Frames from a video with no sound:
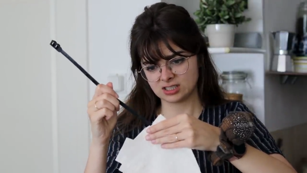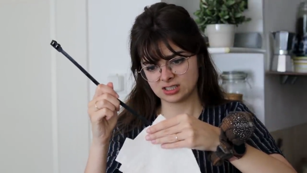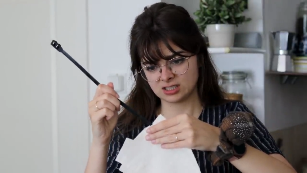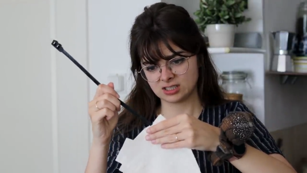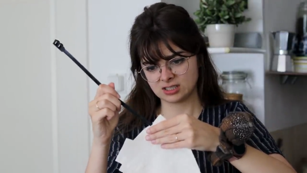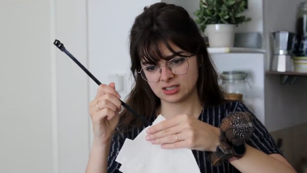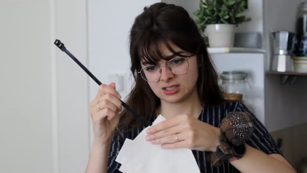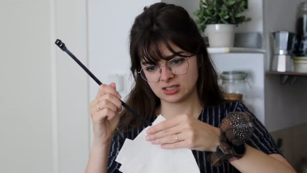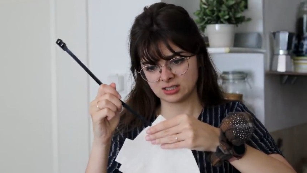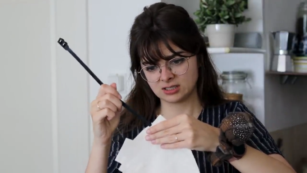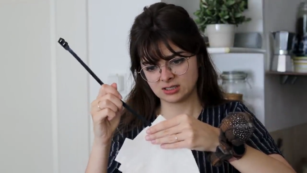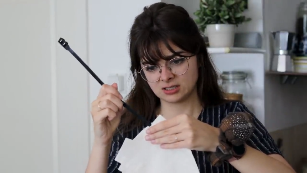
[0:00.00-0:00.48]

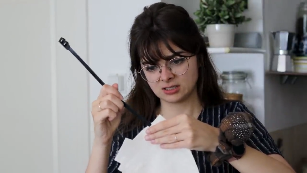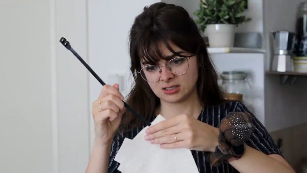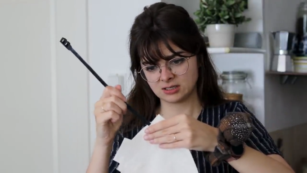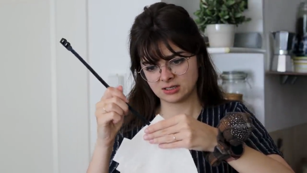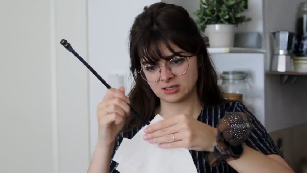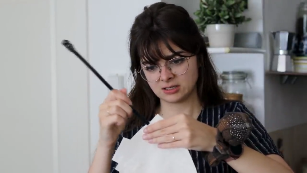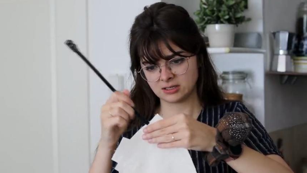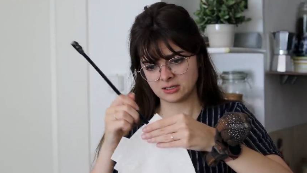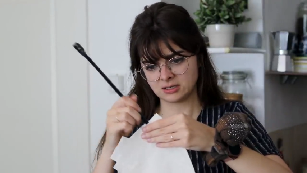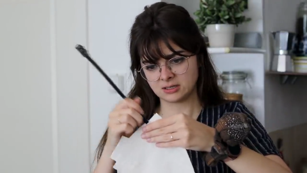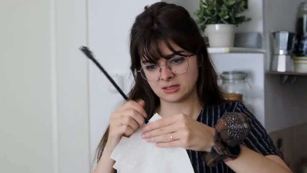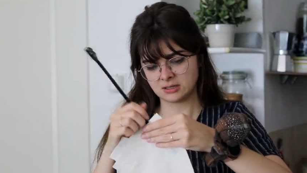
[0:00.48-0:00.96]

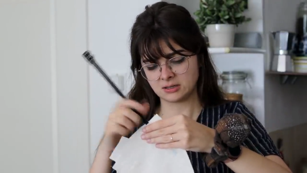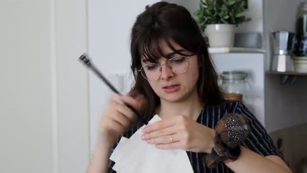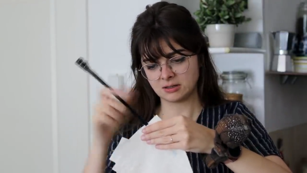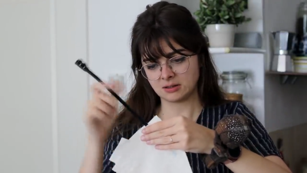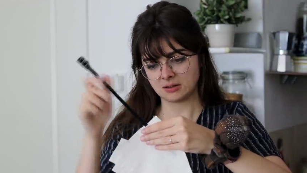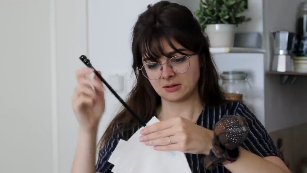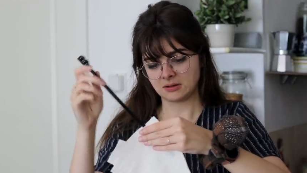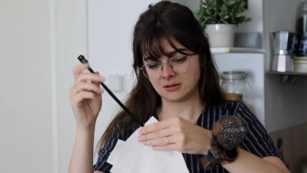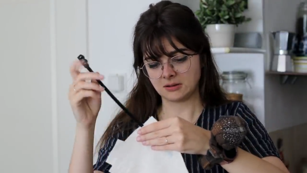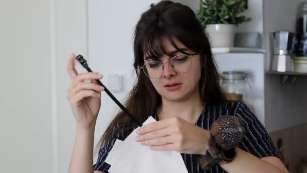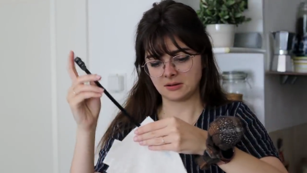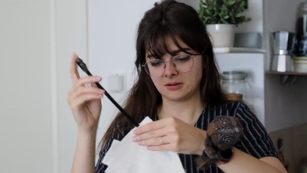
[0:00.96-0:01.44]

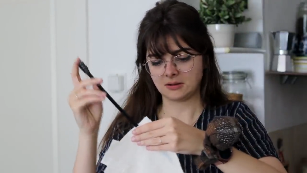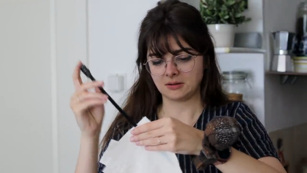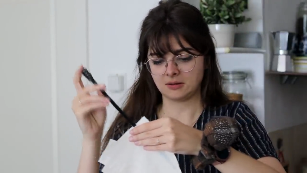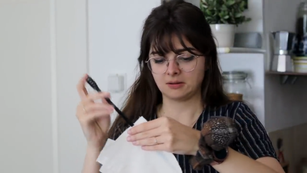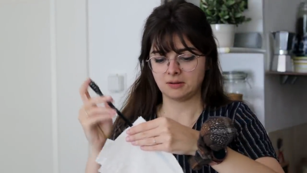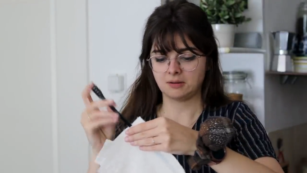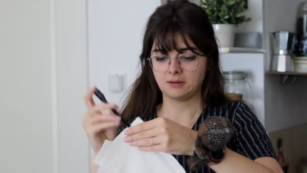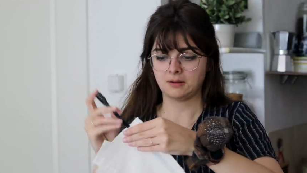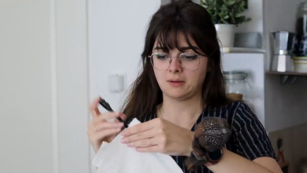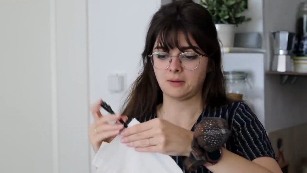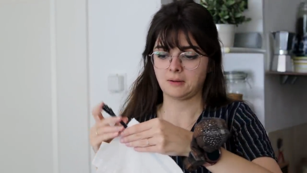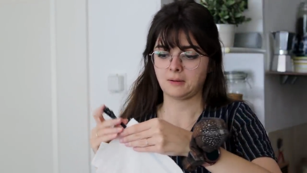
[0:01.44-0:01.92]

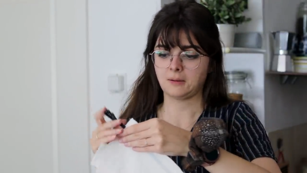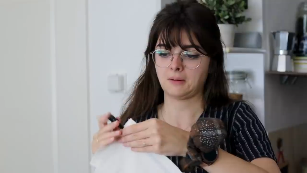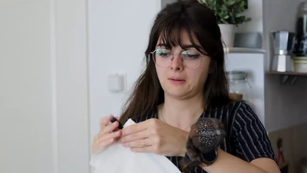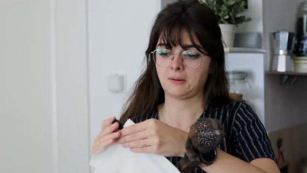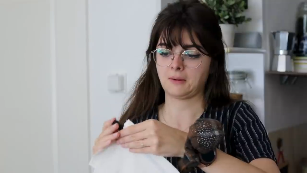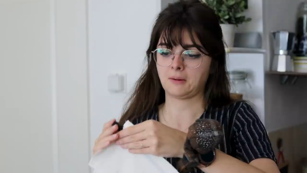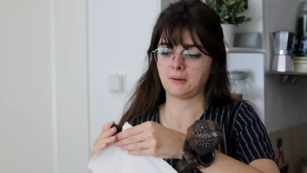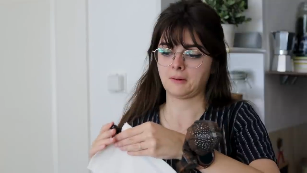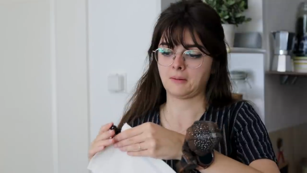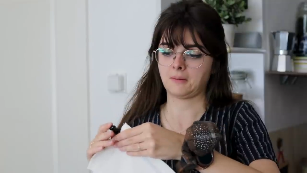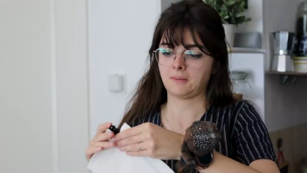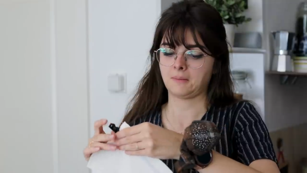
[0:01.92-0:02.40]

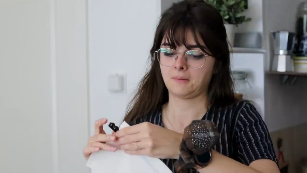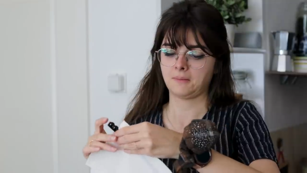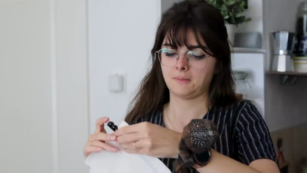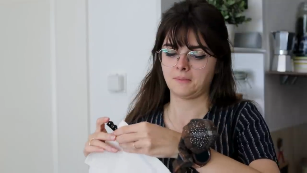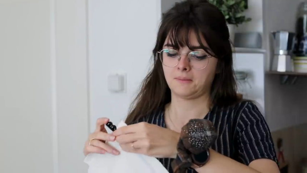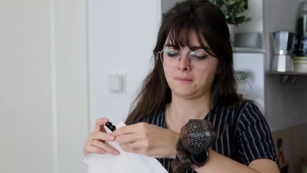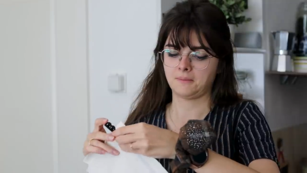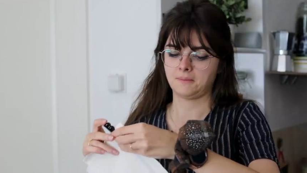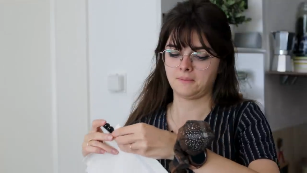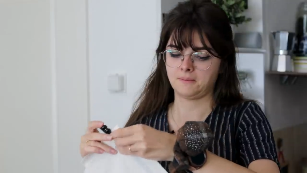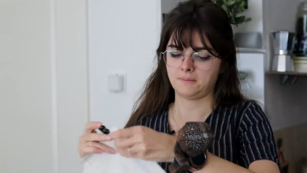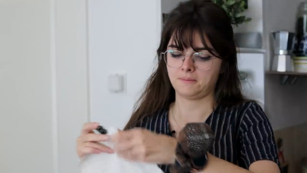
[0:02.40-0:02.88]

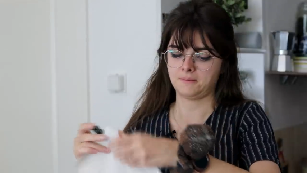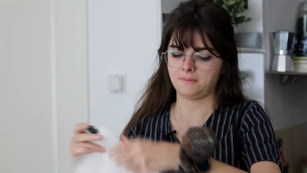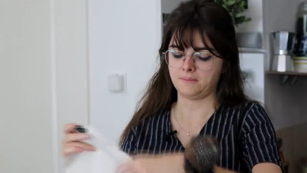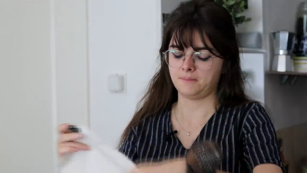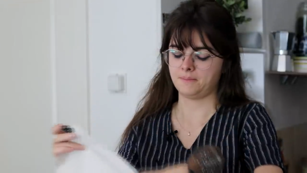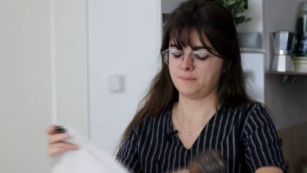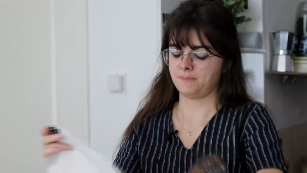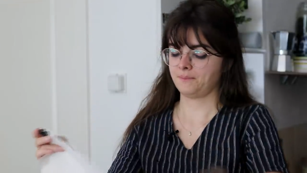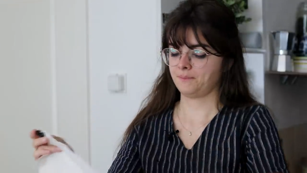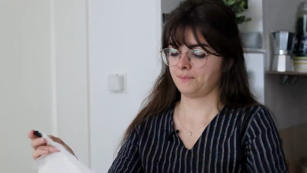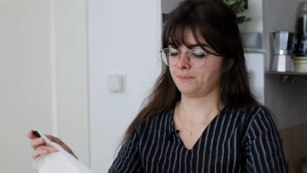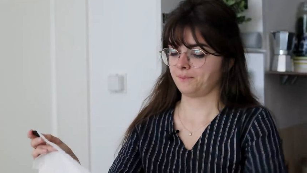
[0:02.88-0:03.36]

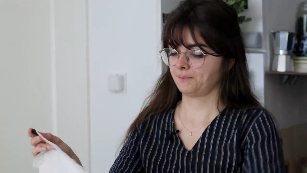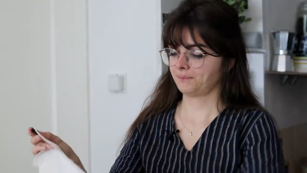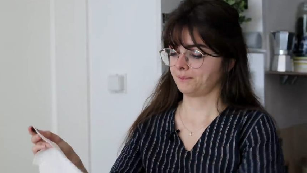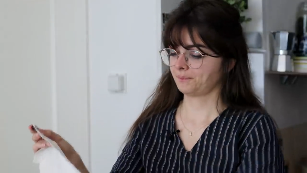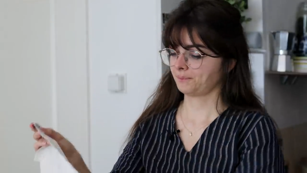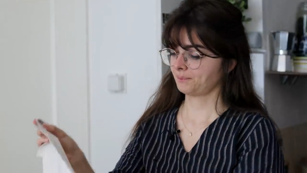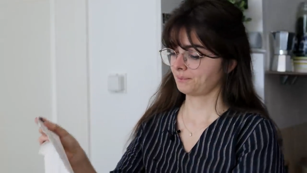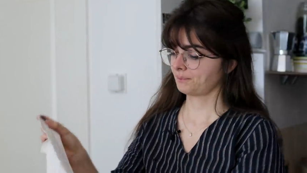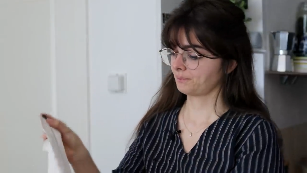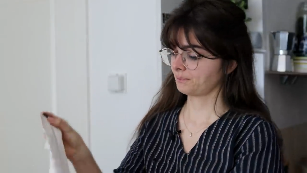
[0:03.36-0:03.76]
No one is speaking in this clip.